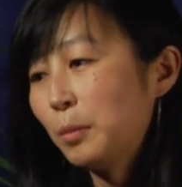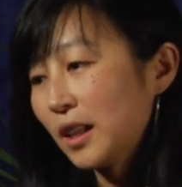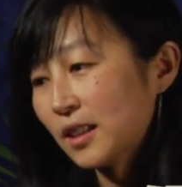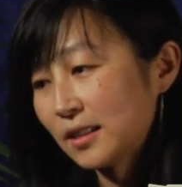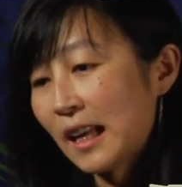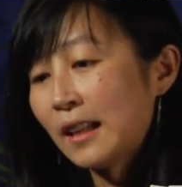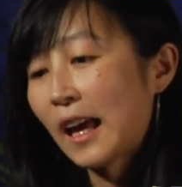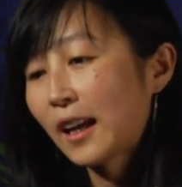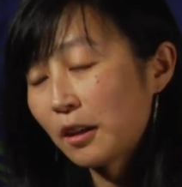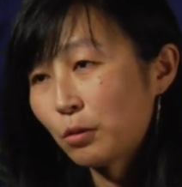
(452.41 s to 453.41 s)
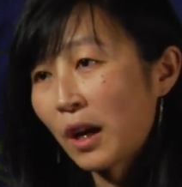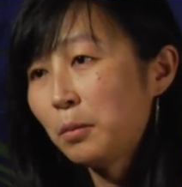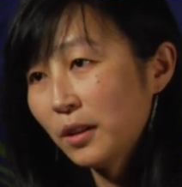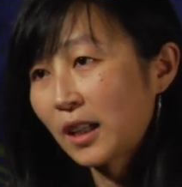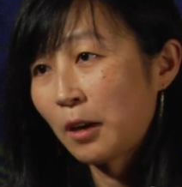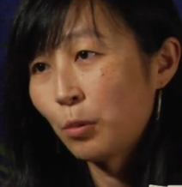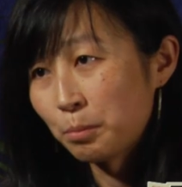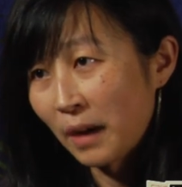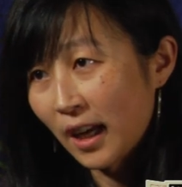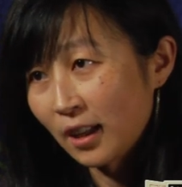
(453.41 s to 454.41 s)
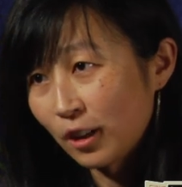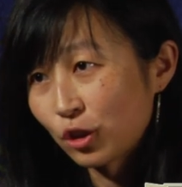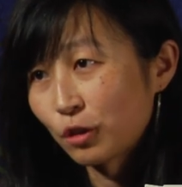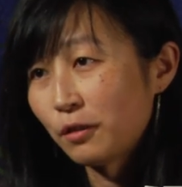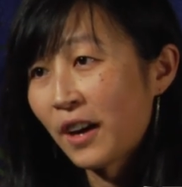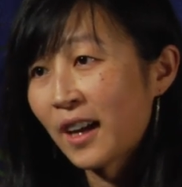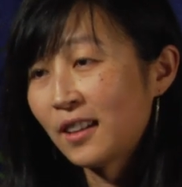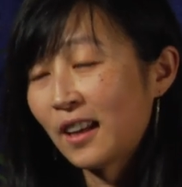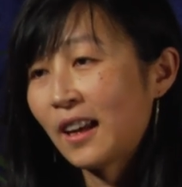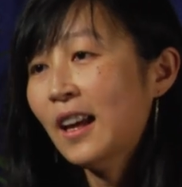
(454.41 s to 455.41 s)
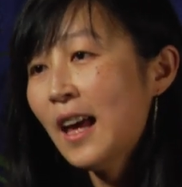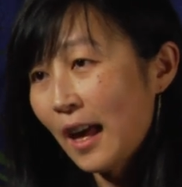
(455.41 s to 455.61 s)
because then I can replicate what my initial finding